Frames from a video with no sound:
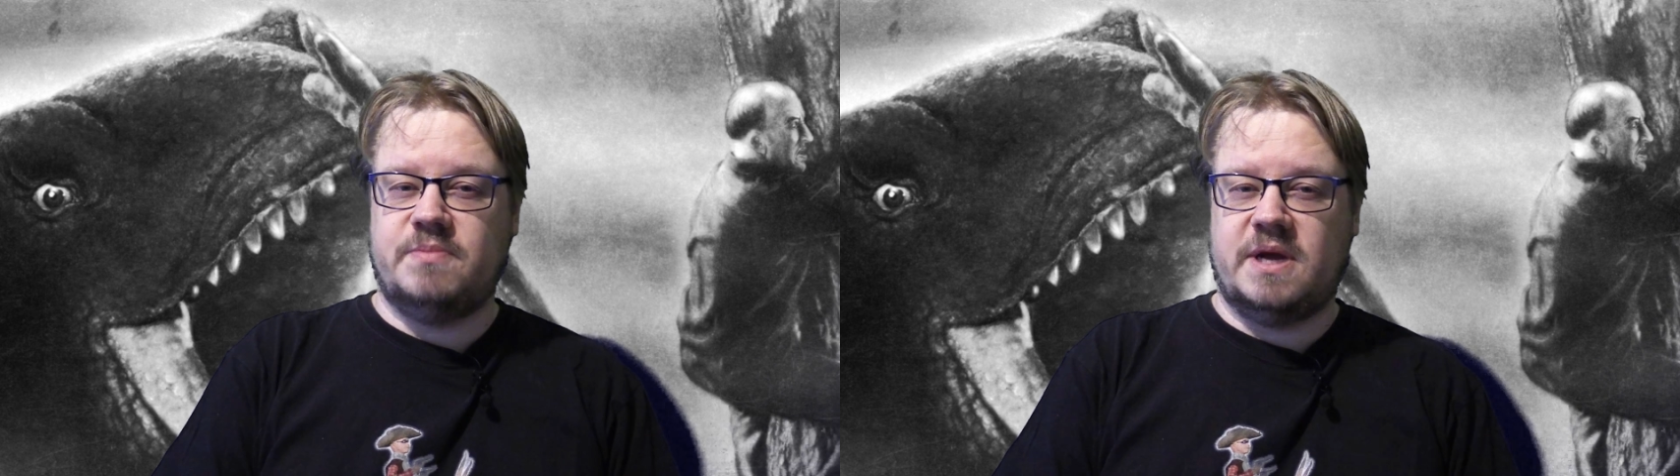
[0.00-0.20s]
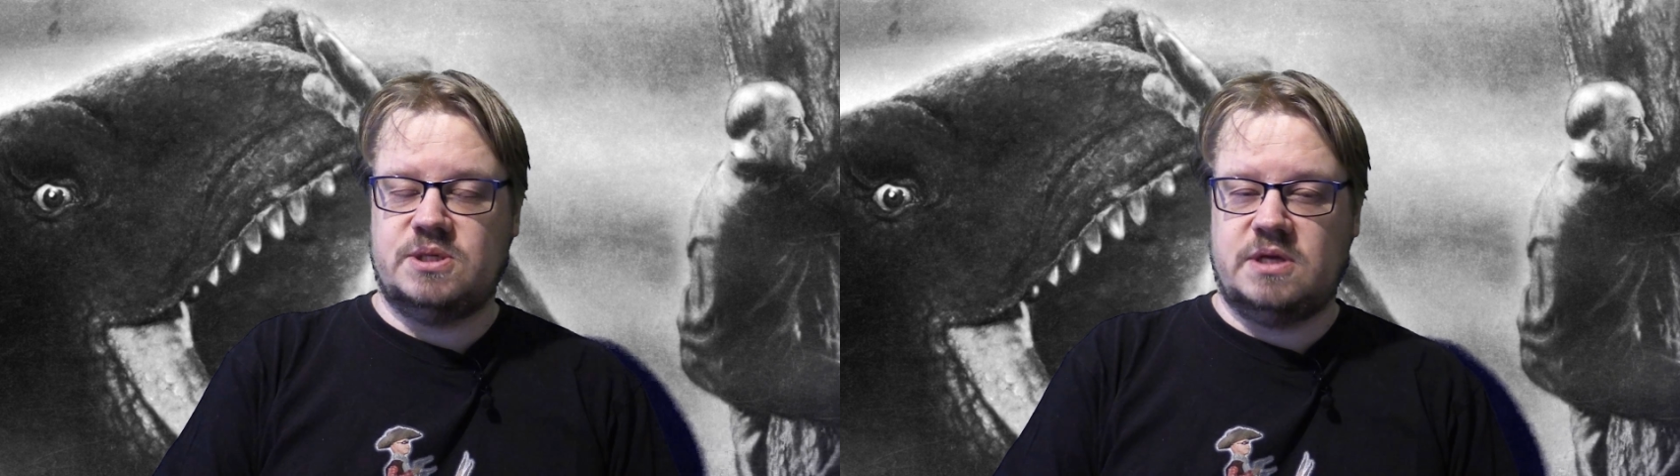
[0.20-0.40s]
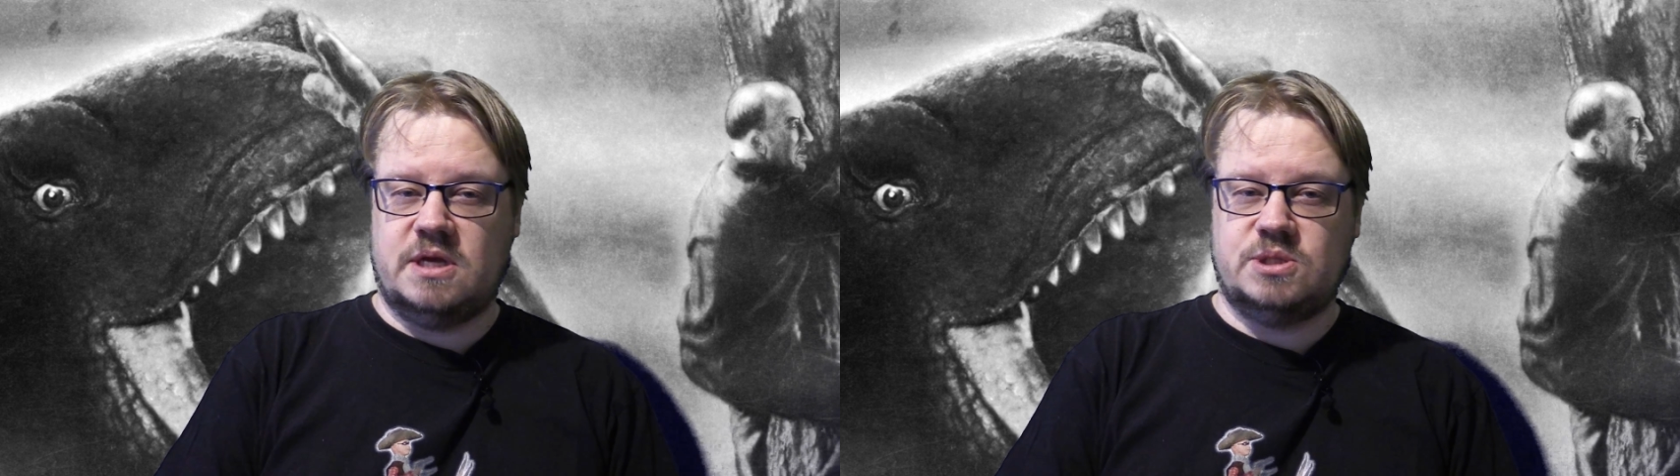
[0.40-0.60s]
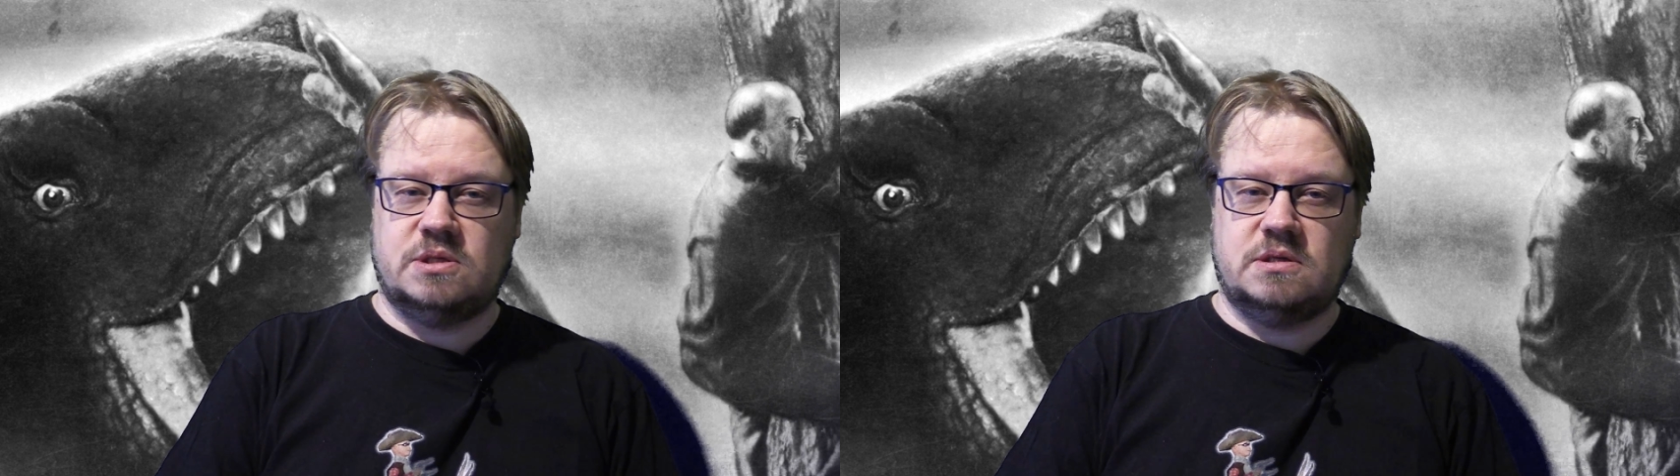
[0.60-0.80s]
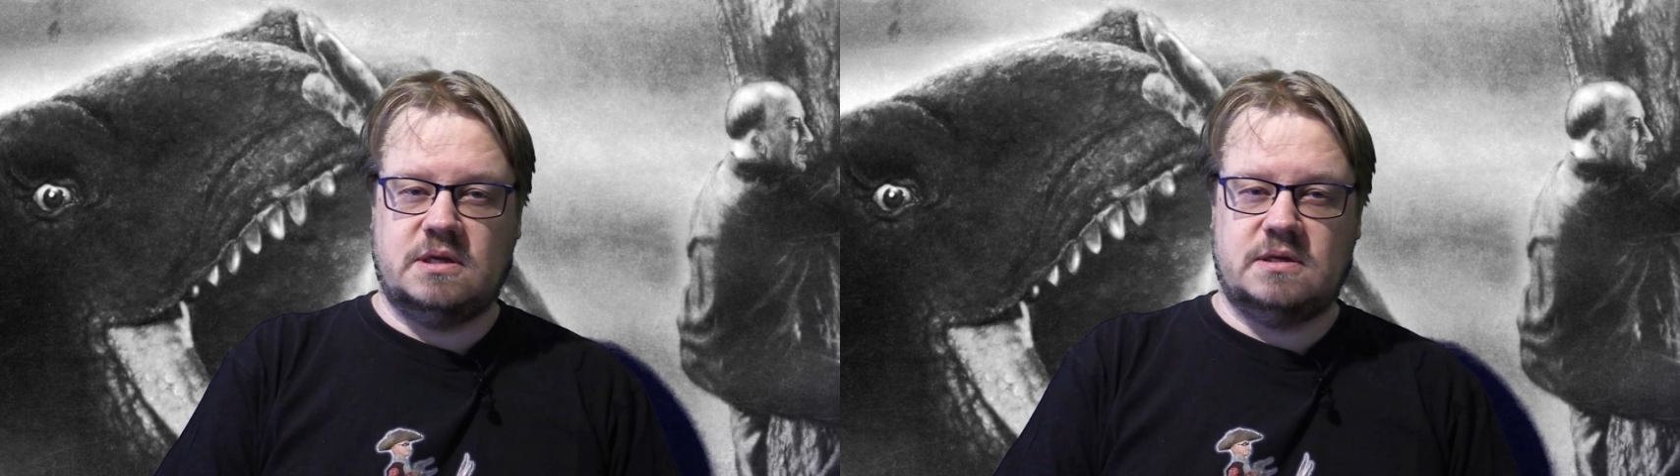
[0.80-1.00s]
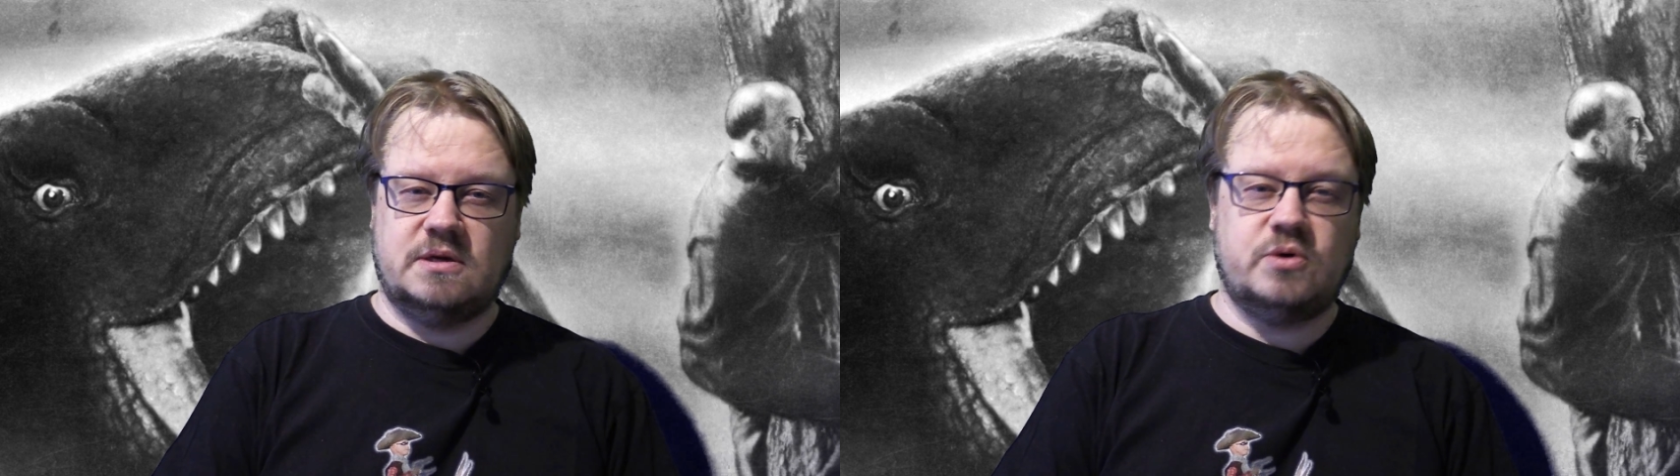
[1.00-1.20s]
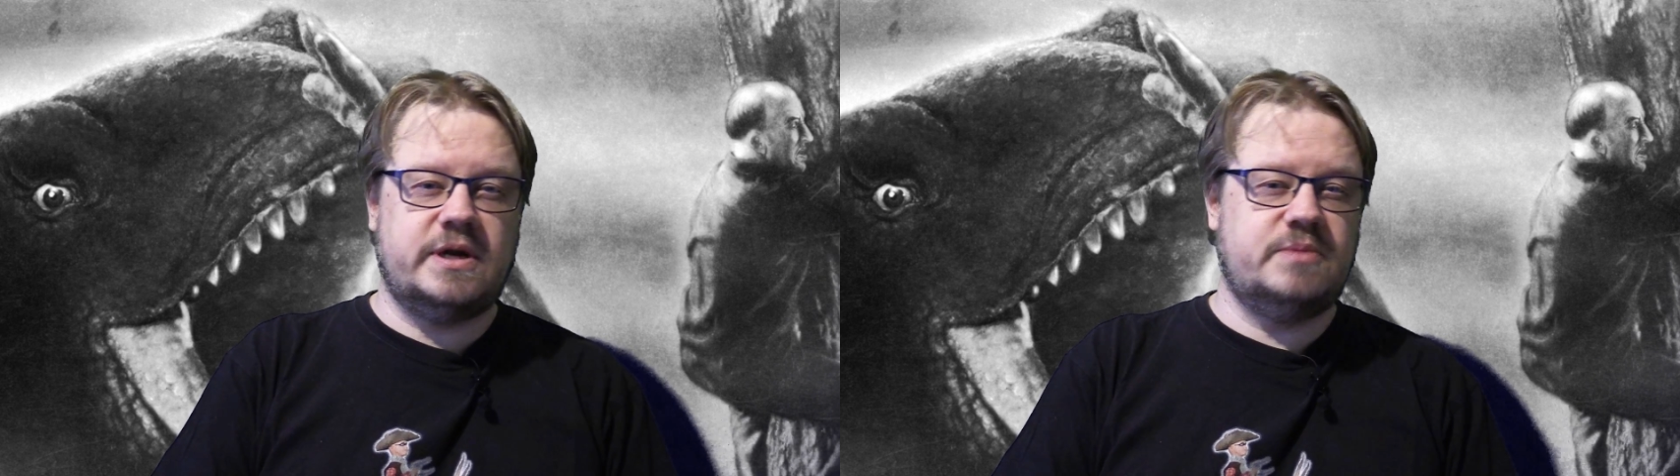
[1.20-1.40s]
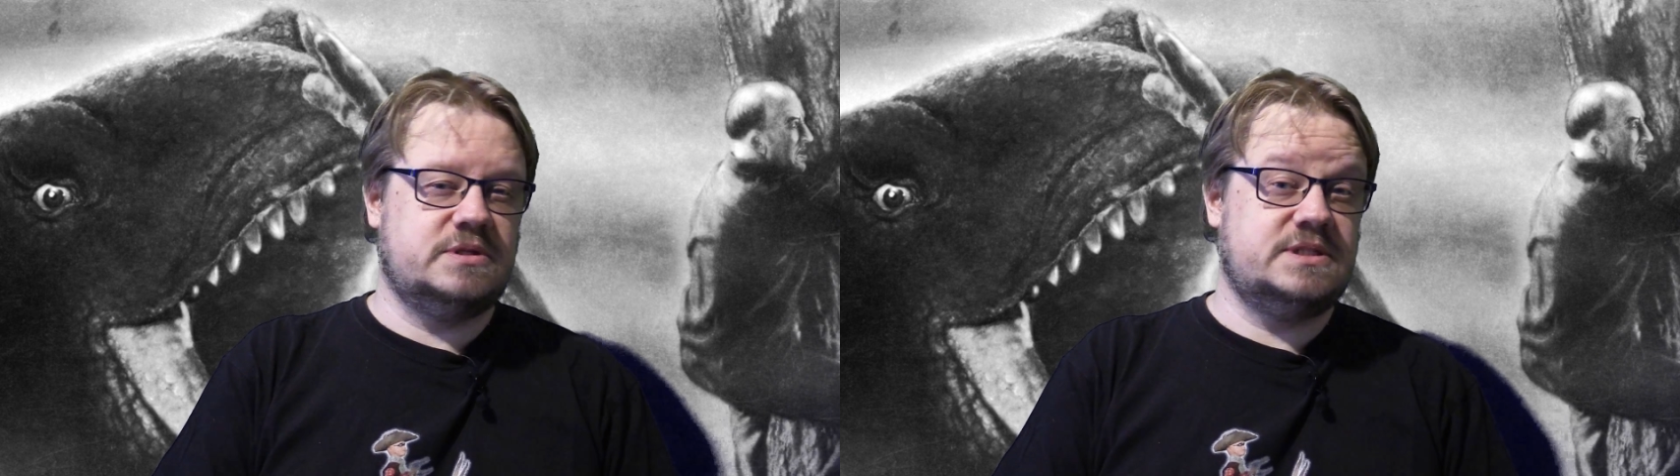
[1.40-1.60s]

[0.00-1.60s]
imagination and incredible